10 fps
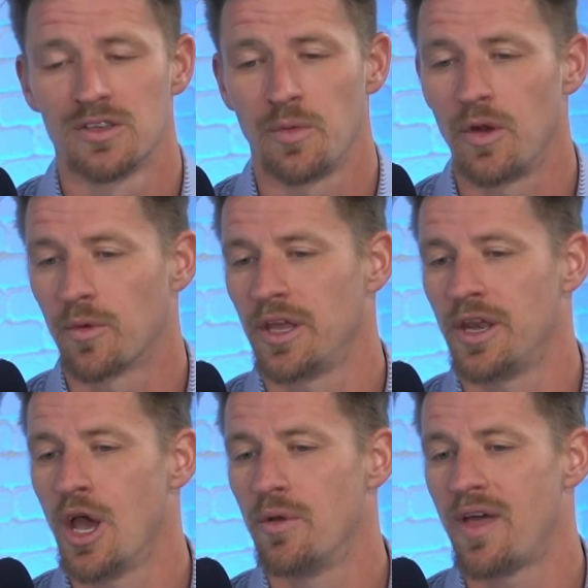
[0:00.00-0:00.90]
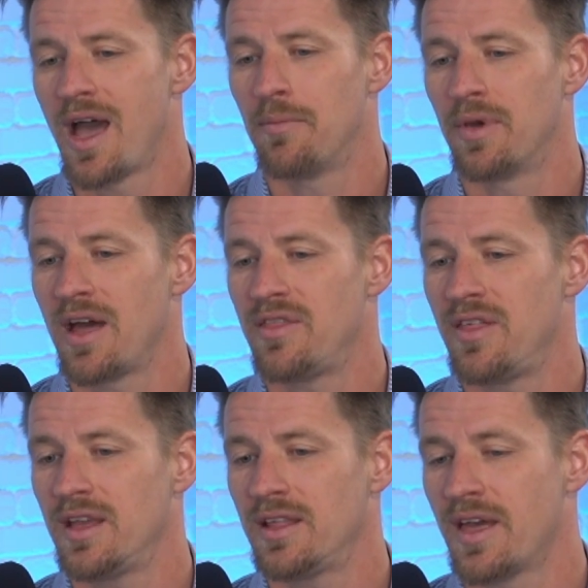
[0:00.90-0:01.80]
So we don't really know that. But I
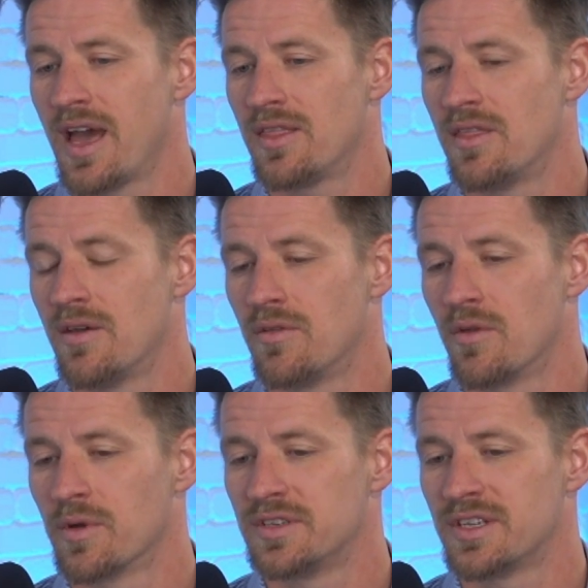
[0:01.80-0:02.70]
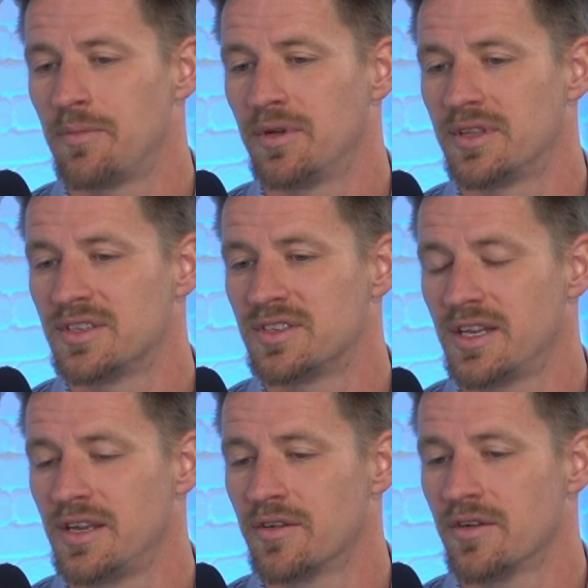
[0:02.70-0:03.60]
think that the reason I put this
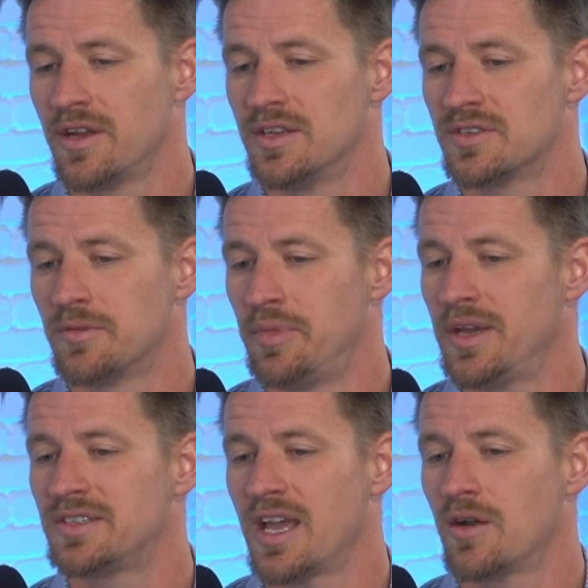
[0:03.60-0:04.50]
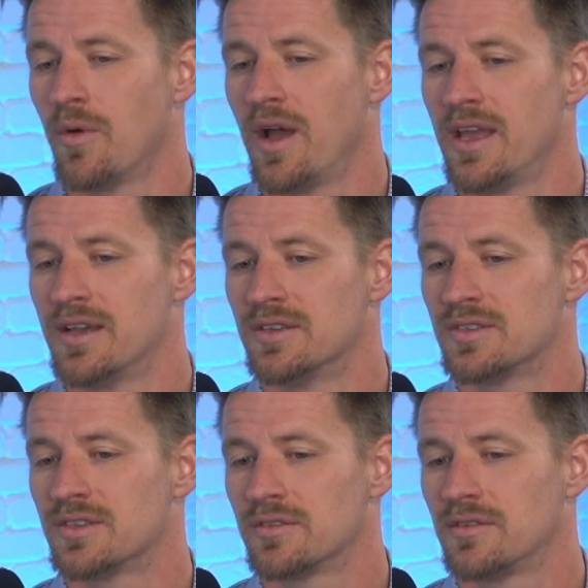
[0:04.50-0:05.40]
in here is the big takeaway
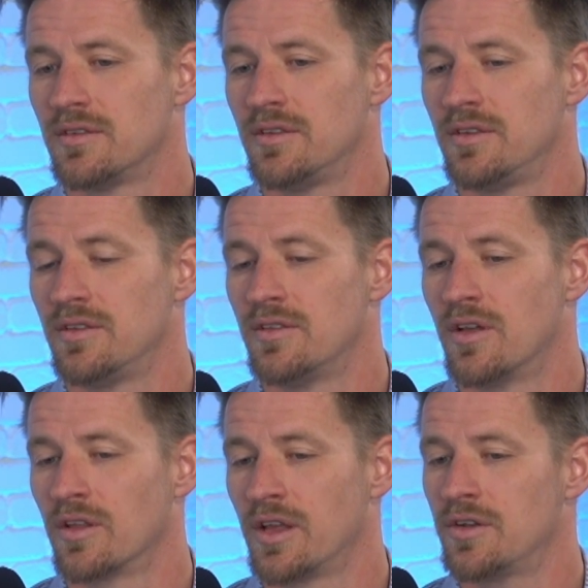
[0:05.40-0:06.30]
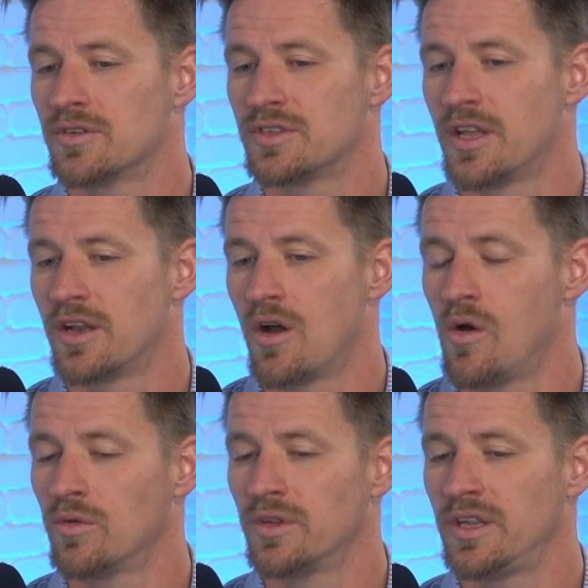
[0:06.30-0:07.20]
is the lenders that
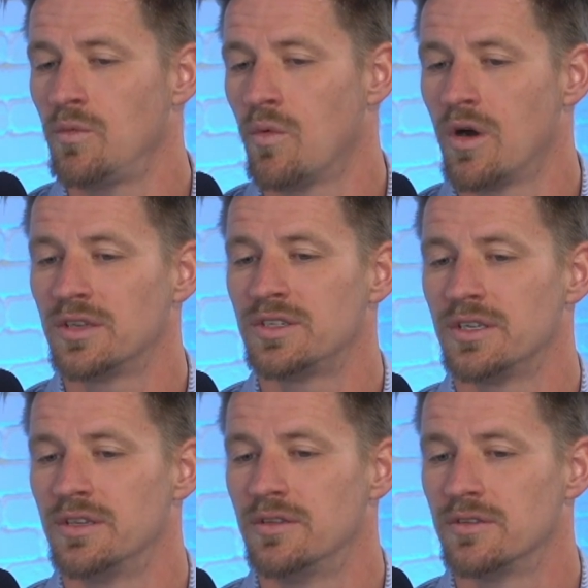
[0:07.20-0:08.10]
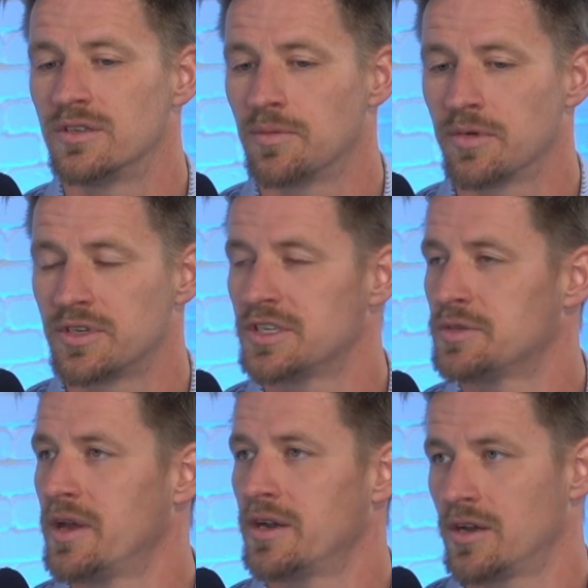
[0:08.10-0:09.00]
only wanted to
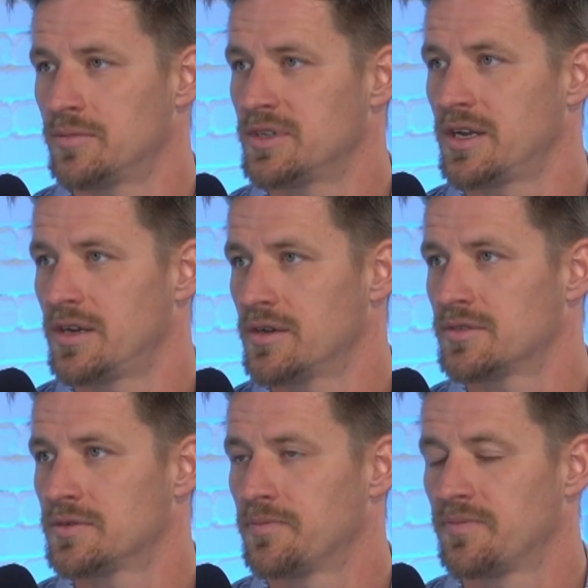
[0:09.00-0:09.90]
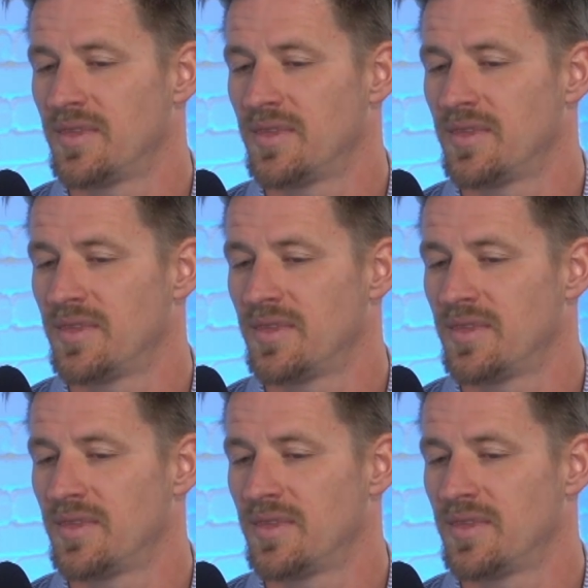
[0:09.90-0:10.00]
participate in Hometown Heroes.